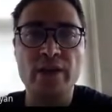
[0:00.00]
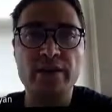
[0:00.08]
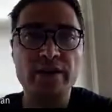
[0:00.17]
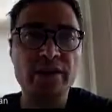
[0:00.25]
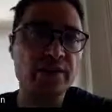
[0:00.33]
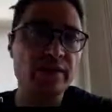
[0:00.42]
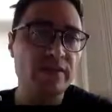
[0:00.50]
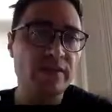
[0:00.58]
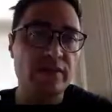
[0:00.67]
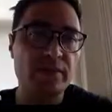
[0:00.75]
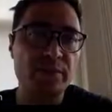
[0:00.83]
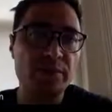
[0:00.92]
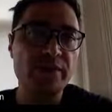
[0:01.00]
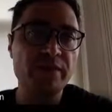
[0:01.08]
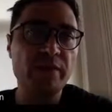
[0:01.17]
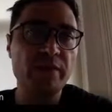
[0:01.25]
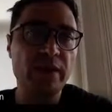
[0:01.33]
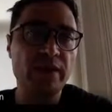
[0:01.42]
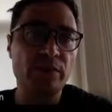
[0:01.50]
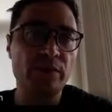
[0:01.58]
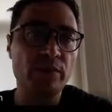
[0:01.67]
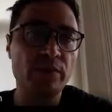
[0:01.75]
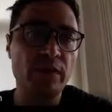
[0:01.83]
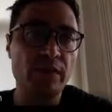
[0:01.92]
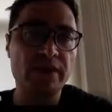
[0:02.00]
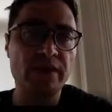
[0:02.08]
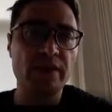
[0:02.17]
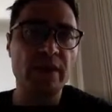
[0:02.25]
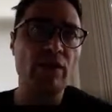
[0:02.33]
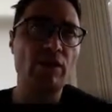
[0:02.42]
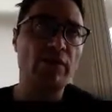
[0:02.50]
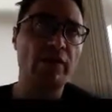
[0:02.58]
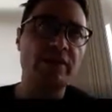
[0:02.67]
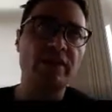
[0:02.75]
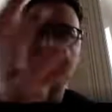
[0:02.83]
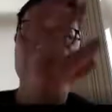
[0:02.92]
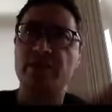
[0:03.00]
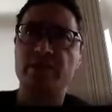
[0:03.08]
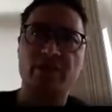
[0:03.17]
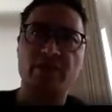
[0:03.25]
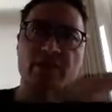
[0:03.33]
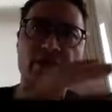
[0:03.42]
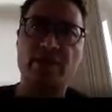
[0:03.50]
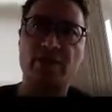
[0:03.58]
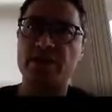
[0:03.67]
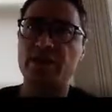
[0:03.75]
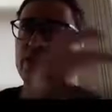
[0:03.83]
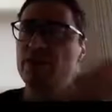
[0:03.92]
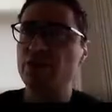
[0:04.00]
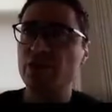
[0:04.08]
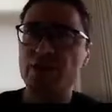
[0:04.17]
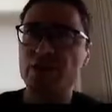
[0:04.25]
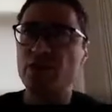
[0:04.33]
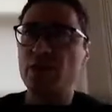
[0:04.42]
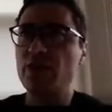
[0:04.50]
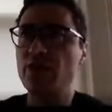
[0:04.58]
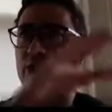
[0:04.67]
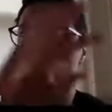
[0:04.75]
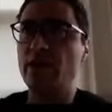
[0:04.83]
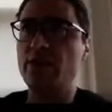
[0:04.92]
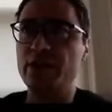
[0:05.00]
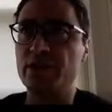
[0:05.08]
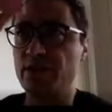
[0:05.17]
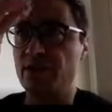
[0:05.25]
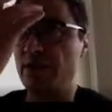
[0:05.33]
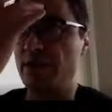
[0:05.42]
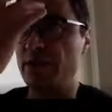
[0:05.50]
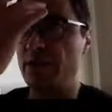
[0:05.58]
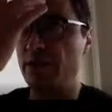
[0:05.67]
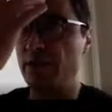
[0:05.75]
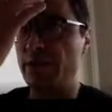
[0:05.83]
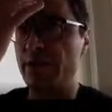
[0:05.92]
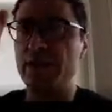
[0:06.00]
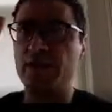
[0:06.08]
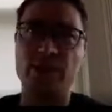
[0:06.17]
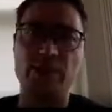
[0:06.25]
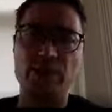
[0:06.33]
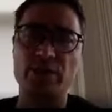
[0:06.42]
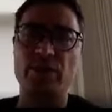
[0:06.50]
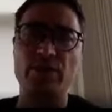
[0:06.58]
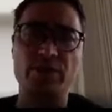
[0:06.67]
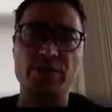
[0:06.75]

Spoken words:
This specific platform, I think it's English originally, but now it's in Swiss, I think Swiss-owned or